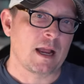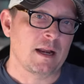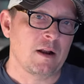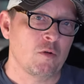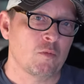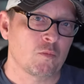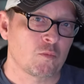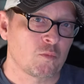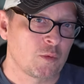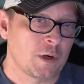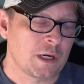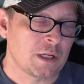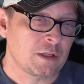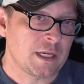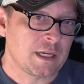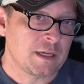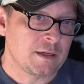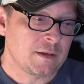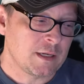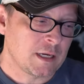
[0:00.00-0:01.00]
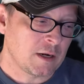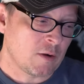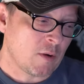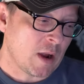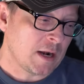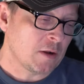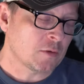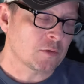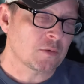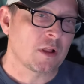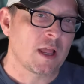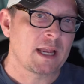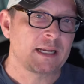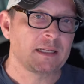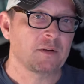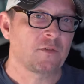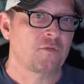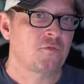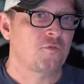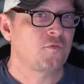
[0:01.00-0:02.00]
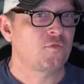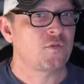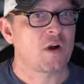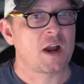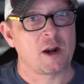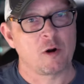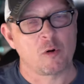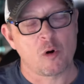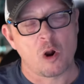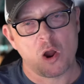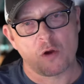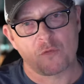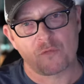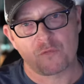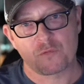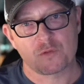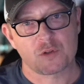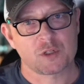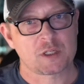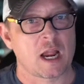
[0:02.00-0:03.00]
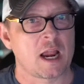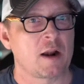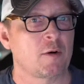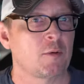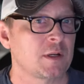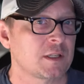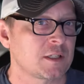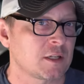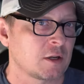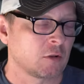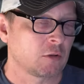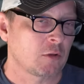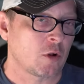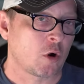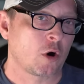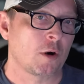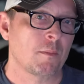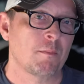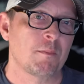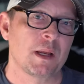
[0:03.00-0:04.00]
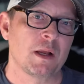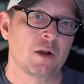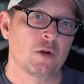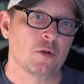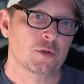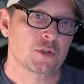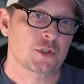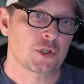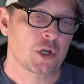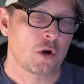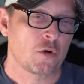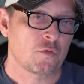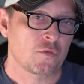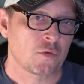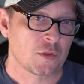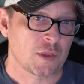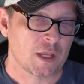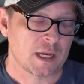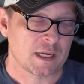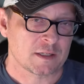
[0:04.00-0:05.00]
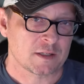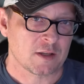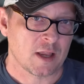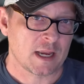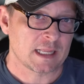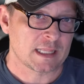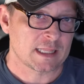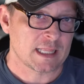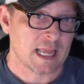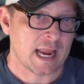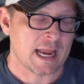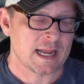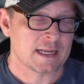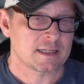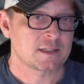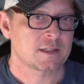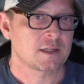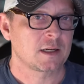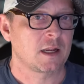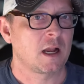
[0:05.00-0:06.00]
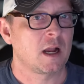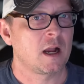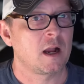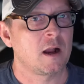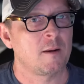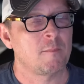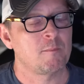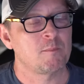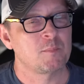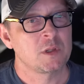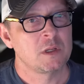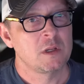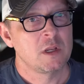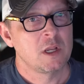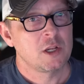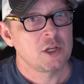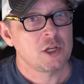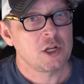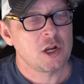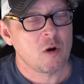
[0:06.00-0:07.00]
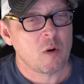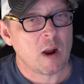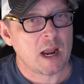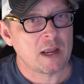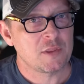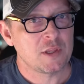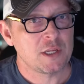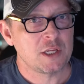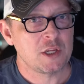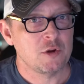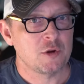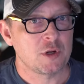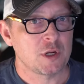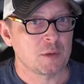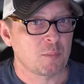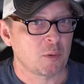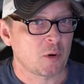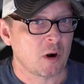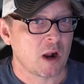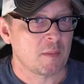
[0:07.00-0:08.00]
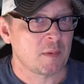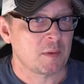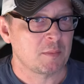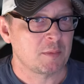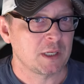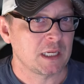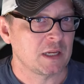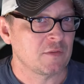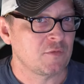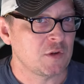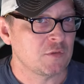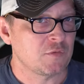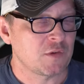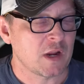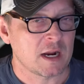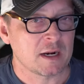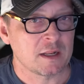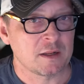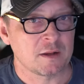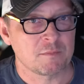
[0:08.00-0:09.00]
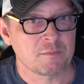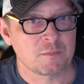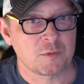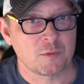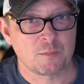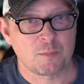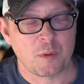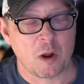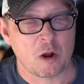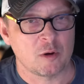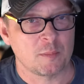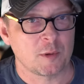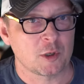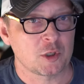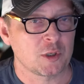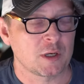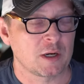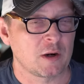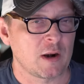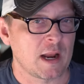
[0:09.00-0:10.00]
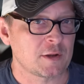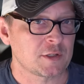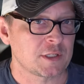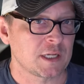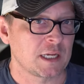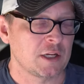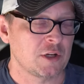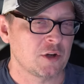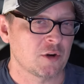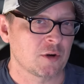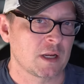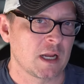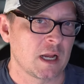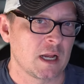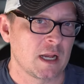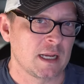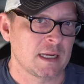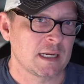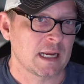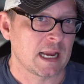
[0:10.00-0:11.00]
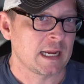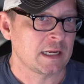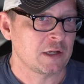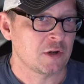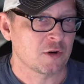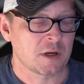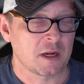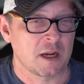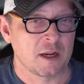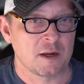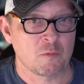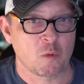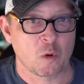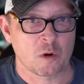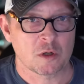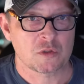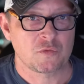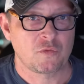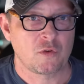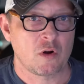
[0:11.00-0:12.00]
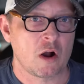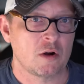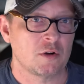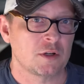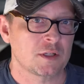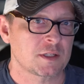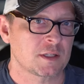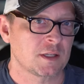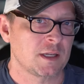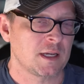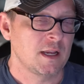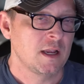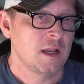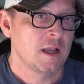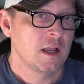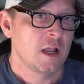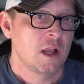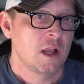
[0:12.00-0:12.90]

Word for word: don't really, I don't like to fire off sirens and alarm bells over things like that. I think you could probably, if you've got a polymer trigger housing in your gun and your gun works flawlessly,